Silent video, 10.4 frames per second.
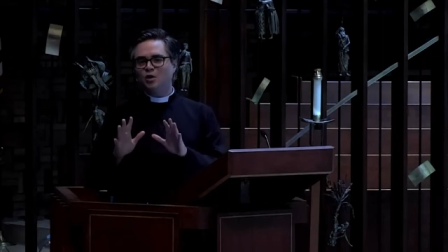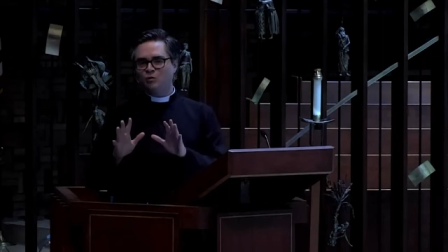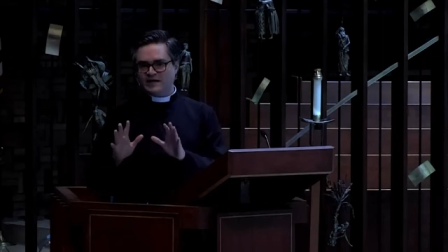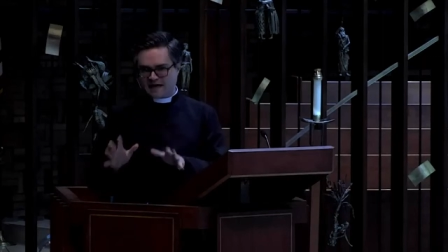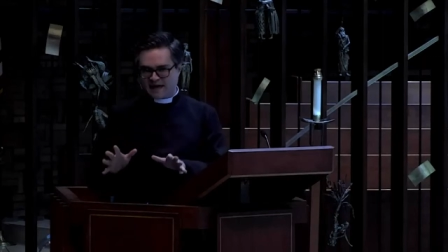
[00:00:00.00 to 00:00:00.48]

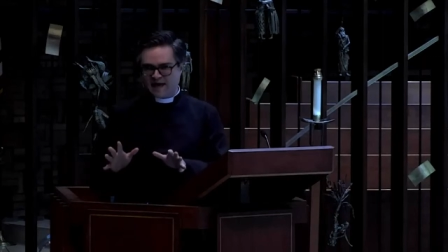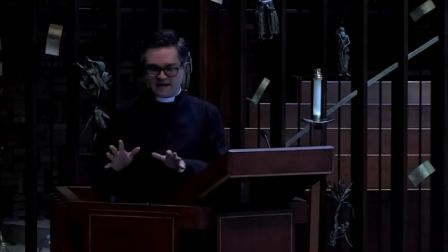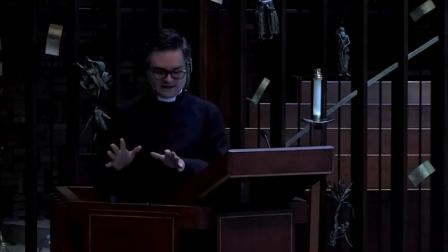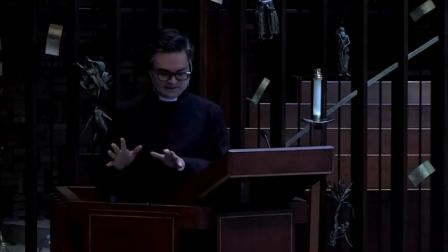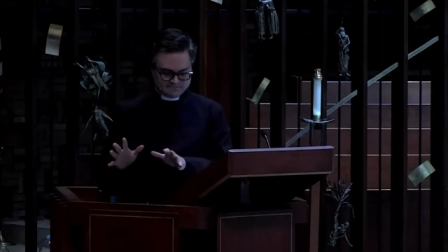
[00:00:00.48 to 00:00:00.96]
we
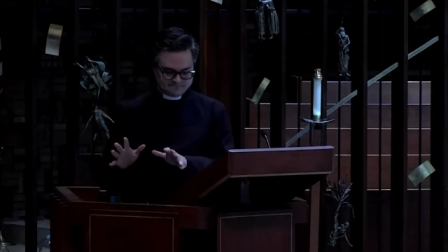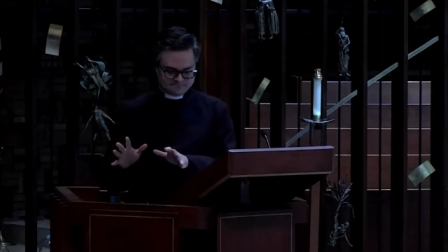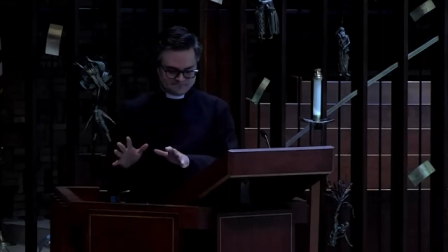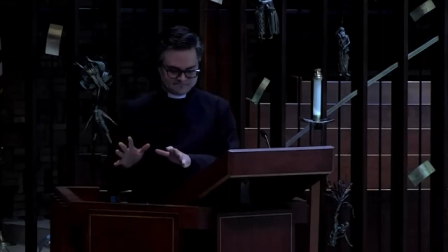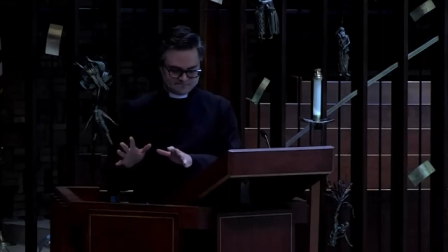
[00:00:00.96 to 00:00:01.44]
can
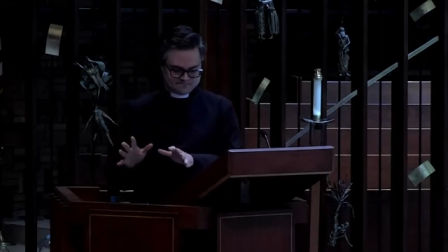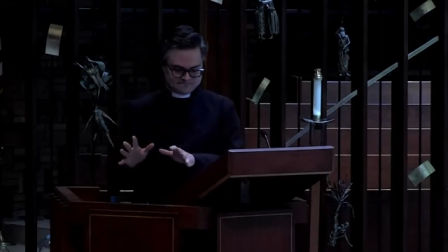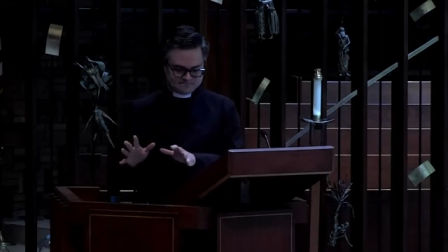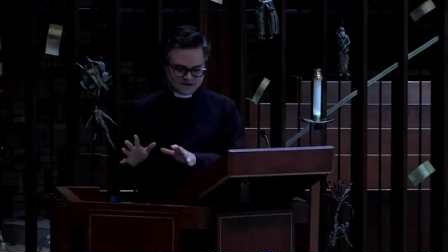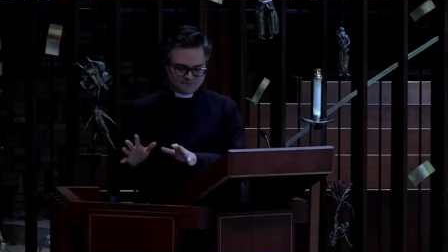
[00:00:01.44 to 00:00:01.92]

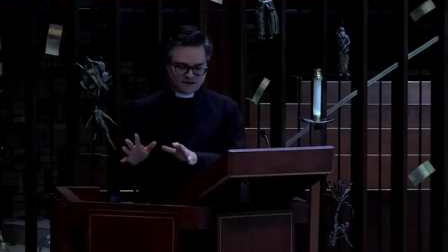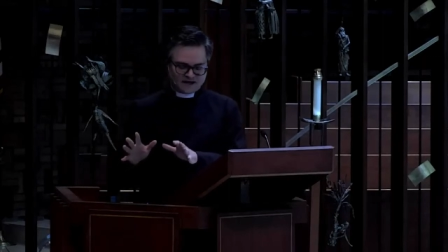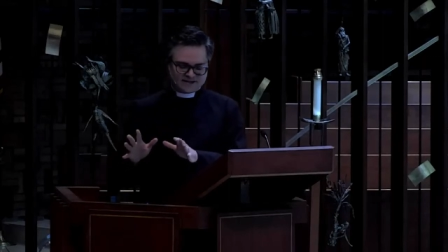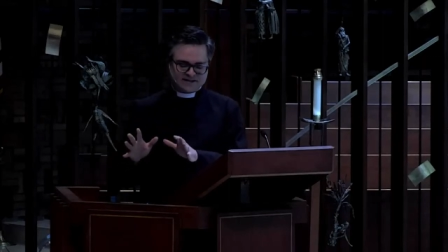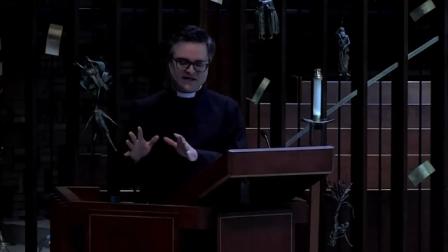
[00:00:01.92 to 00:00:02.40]

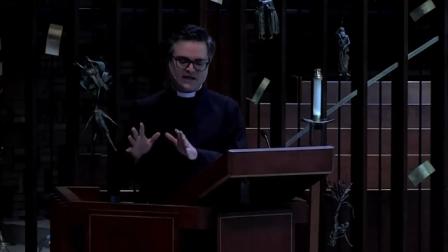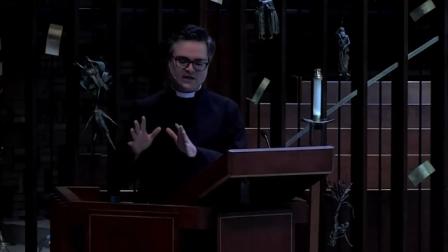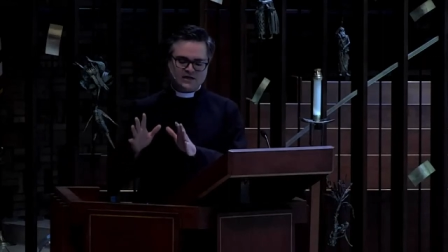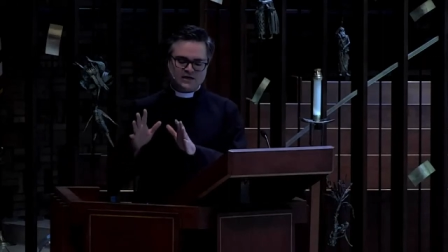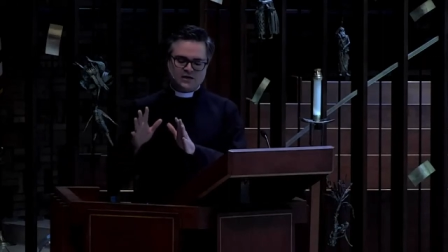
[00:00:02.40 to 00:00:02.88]
by
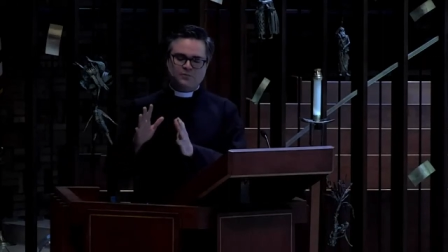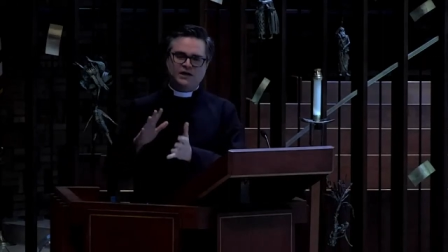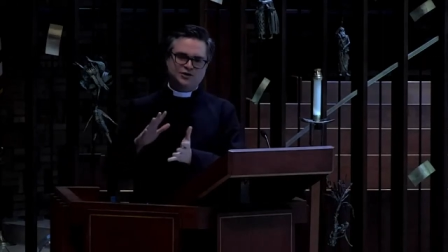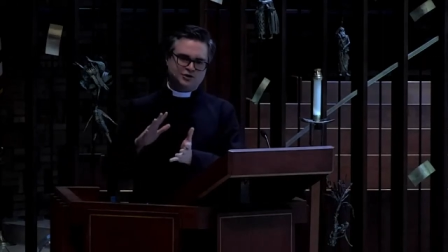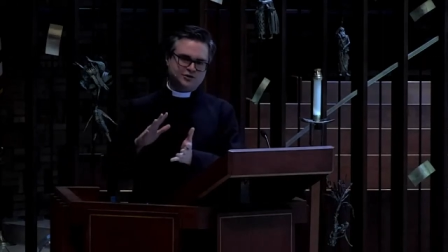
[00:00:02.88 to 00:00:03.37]
seeking
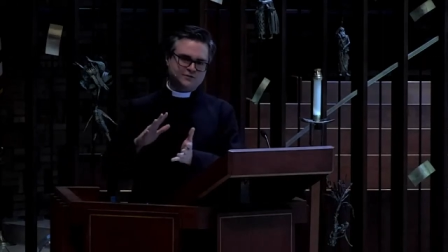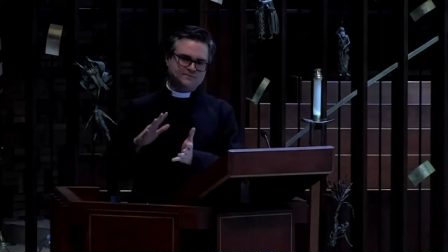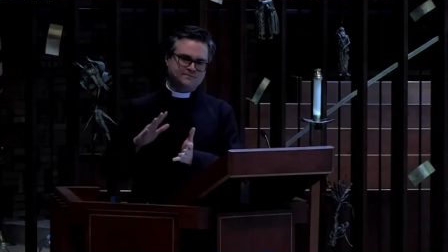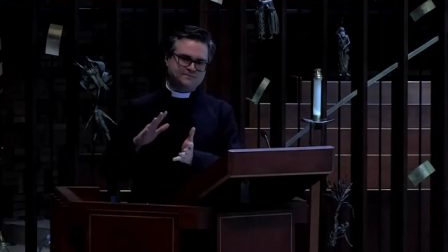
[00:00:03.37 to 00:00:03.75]
pleasure